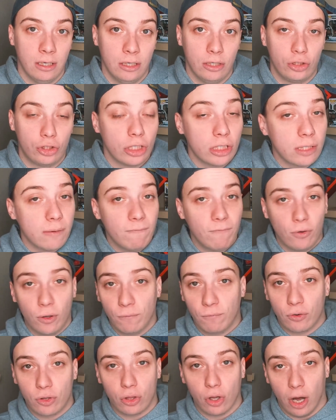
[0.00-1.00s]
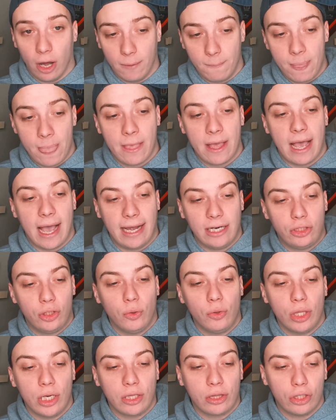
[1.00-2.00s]
Just some food for thought. I do
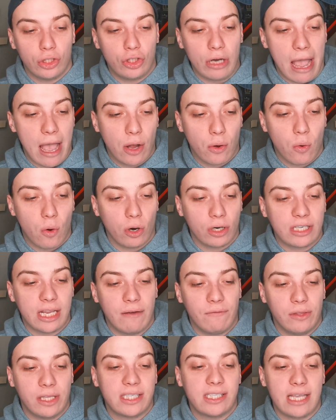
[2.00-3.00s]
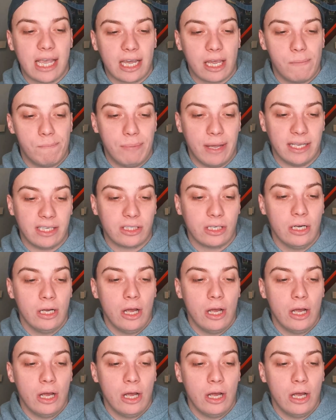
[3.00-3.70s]
think the Jaguars have the second best